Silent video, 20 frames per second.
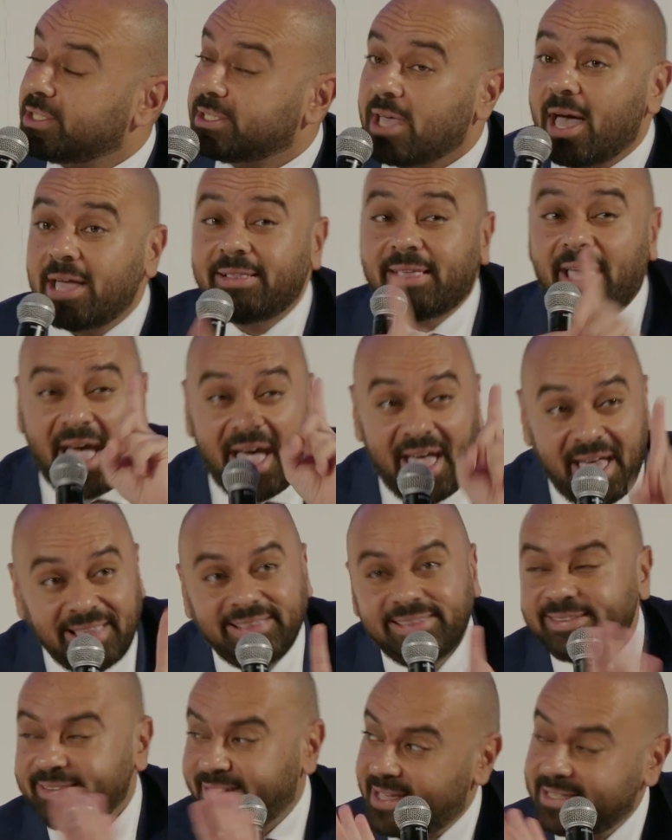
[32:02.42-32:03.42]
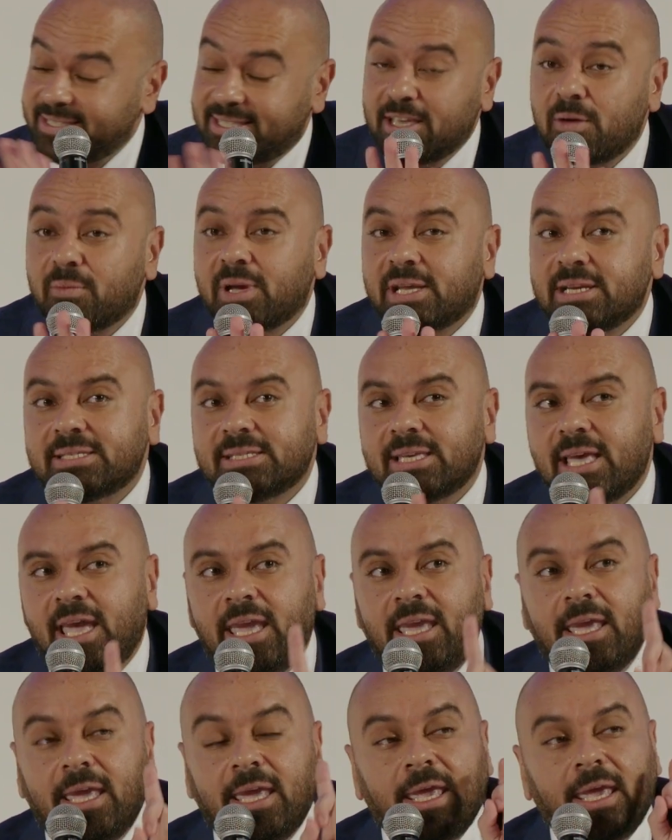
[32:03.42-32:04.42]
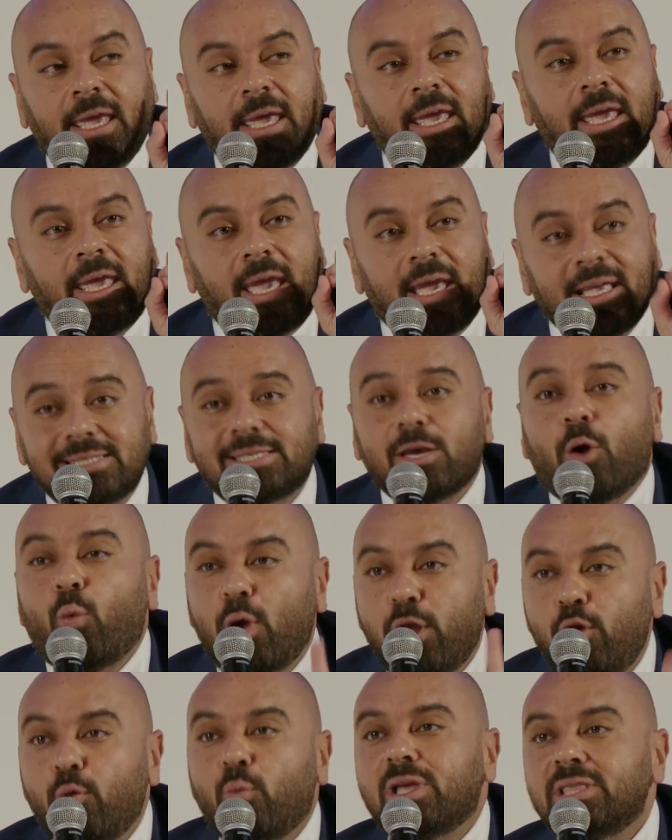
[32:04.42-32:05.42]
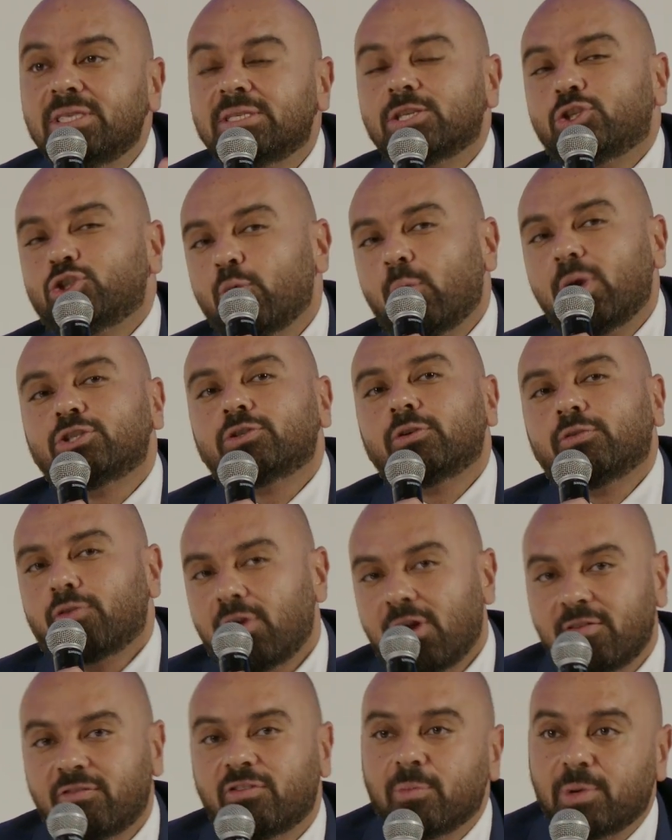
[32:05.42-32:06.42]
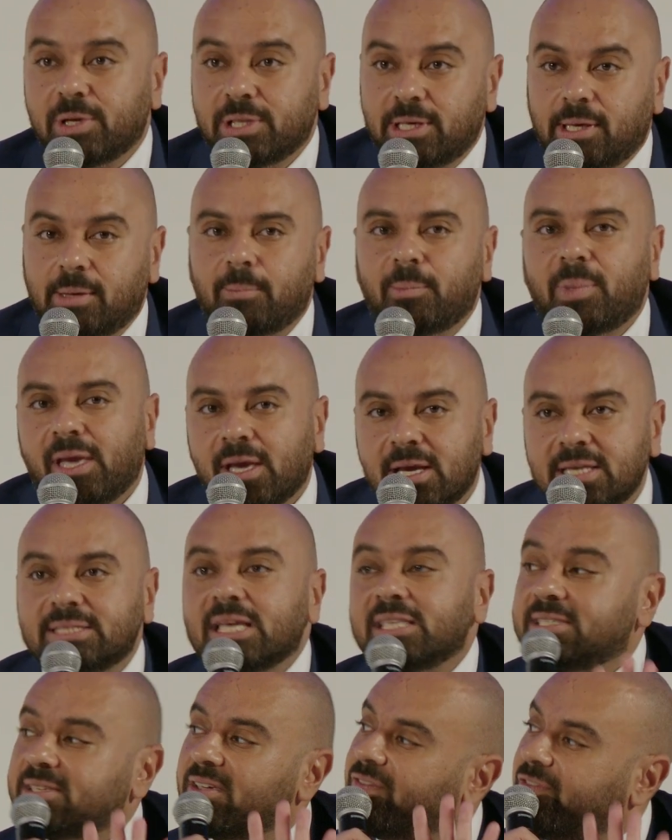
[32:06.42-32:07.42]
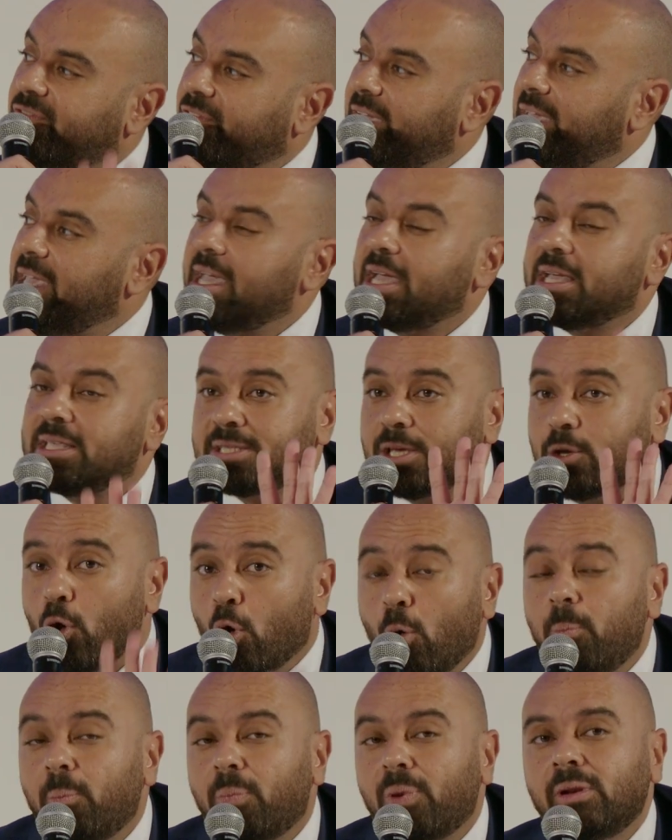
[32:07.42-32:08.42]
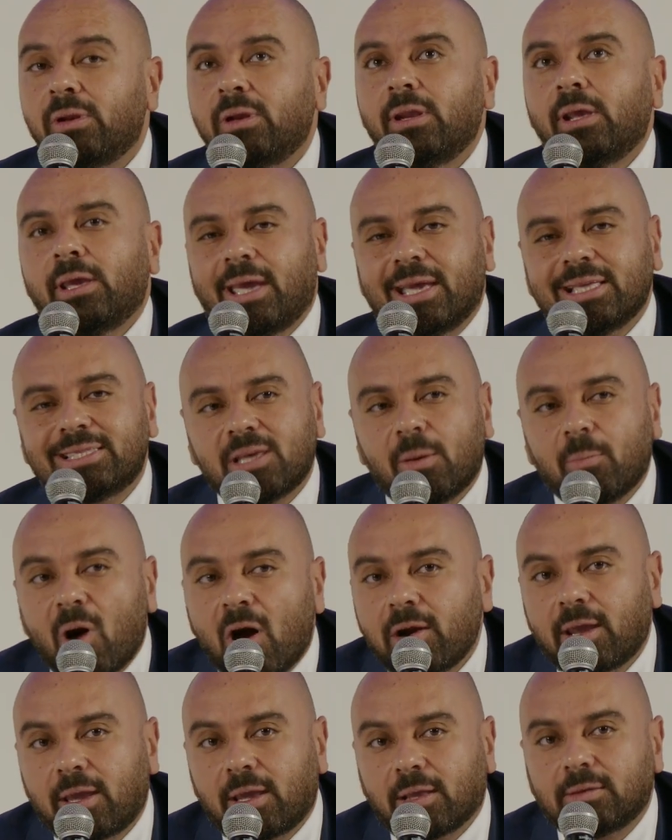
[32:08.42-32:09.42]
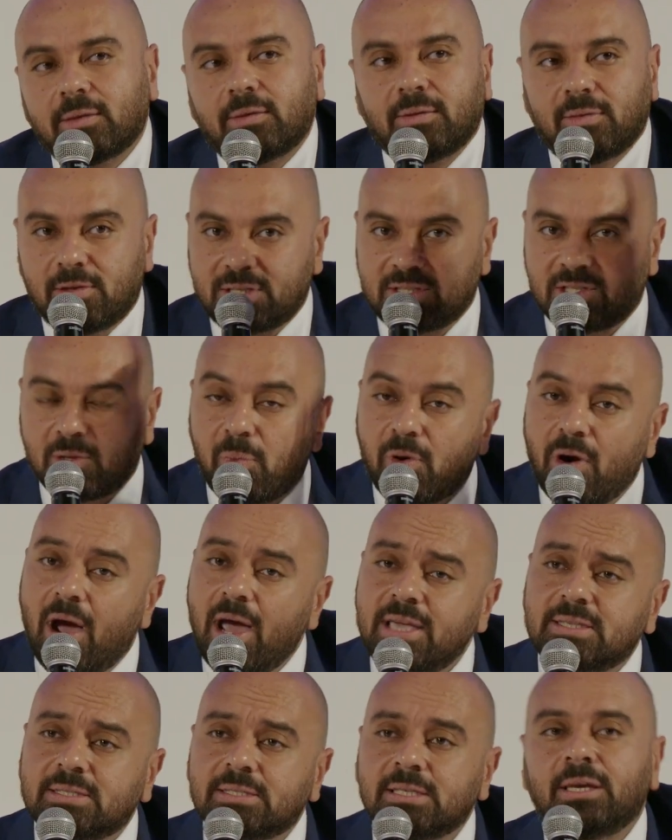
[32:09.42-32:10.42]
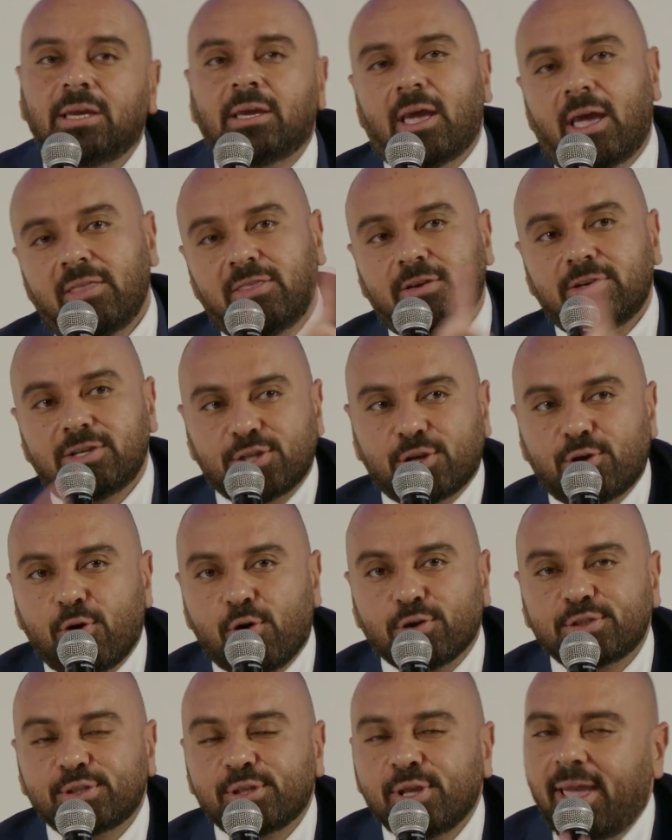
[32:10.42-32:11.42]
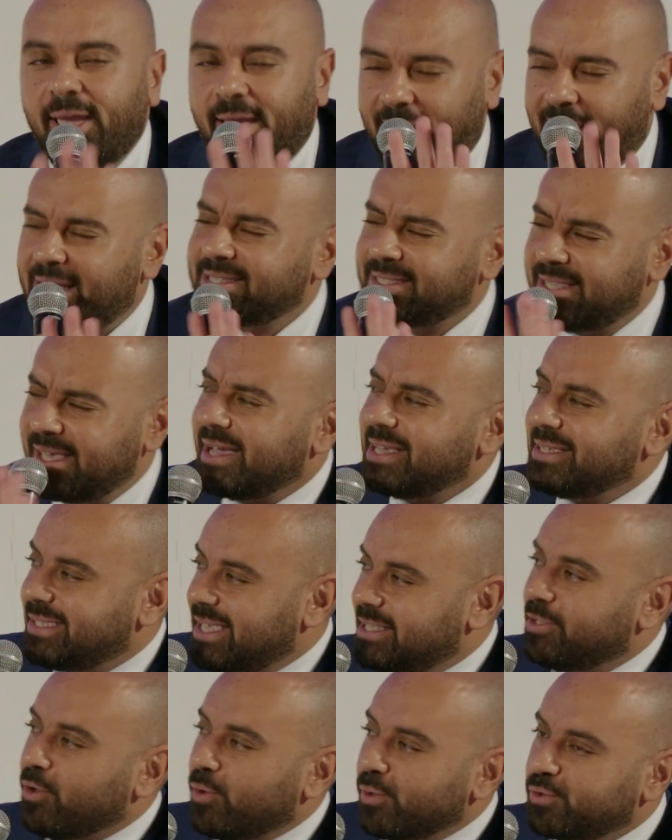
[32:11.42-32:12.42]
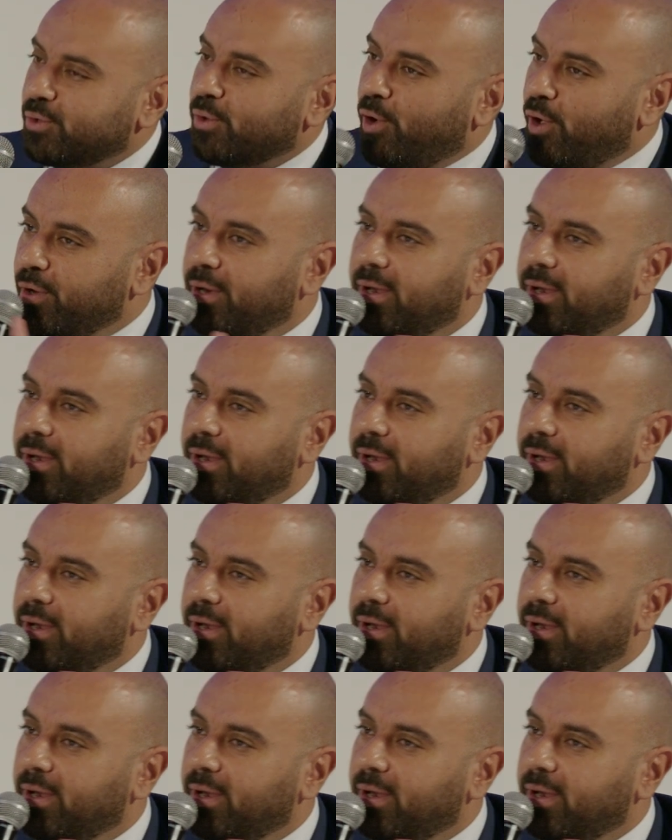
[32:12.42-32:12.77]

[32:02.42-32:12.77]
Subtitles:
side. And last thing I'm going to say, it's a win-win situation for everybody. Because it's a free, it's an open, it's a market. There's a price and there is a cost. Last thing I said also